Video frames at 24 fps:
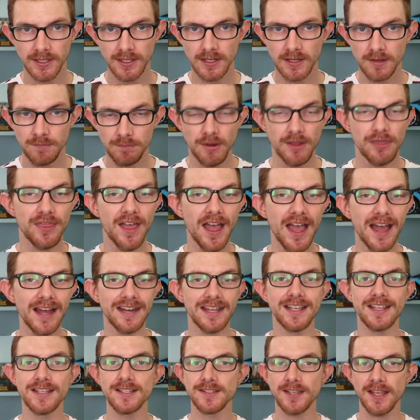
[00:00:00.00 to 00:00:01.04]
But that
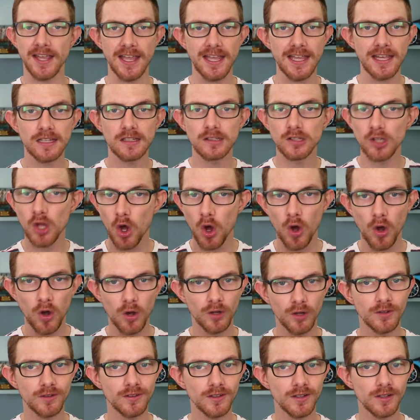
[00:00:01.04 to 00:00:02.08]
is a
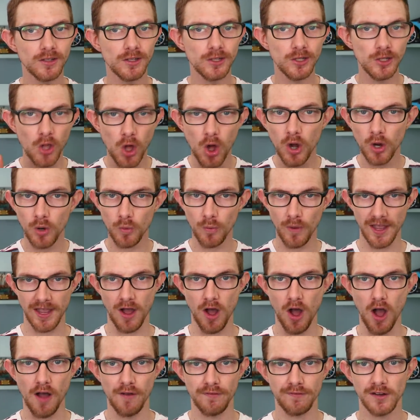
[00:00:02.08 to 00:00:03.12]
long, long way
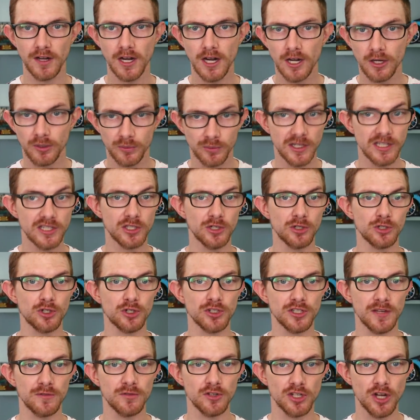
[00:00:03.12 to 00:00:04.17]
off. Researchers
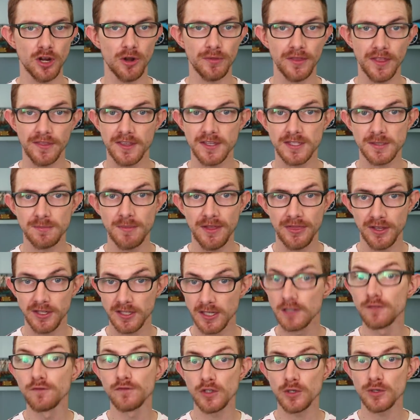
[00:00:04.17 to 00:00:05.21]
have shown that this method
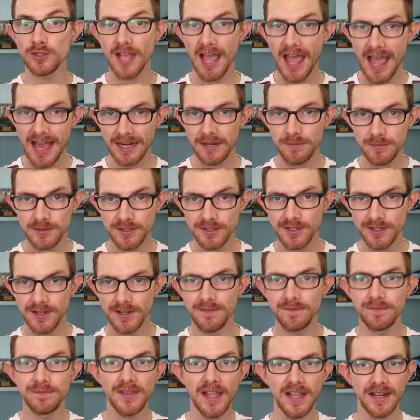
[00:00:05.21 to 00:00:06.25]
can fuse atoms.
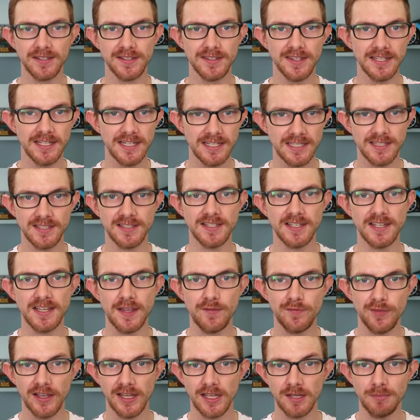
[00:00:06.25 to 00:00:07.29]
Next, they need to see if
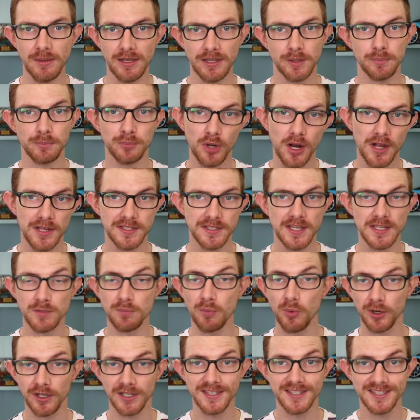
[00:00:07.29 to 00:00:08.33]
they can make the process
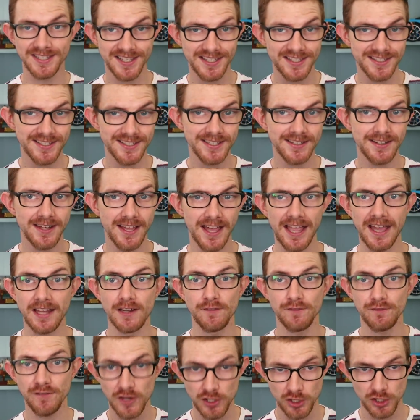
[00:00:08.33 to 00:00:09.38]
more consistent and
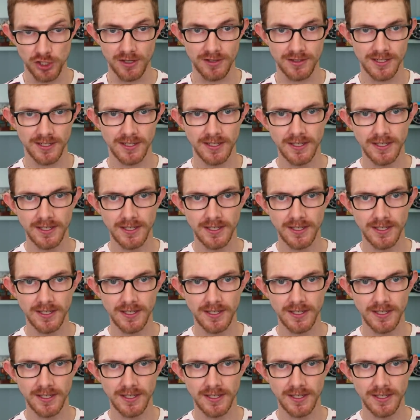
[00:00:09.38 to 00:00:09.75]
efficient.